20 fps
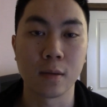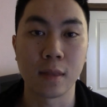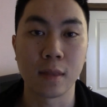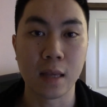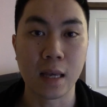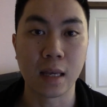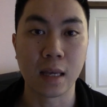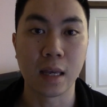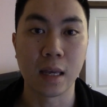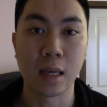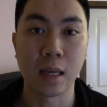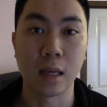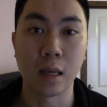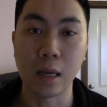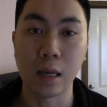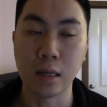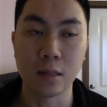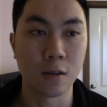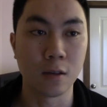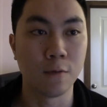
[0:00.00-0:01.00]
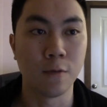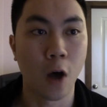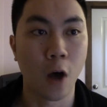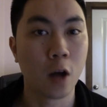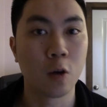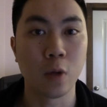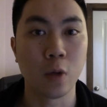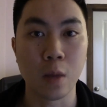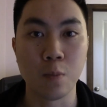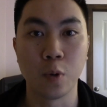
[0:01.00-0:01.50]
of thinking is of
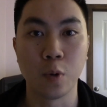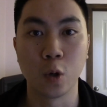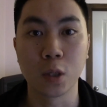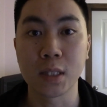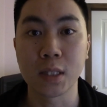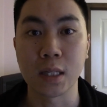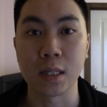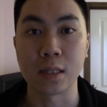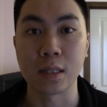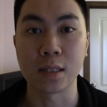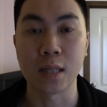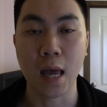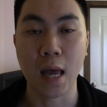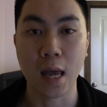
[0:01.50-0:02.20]
vital importance,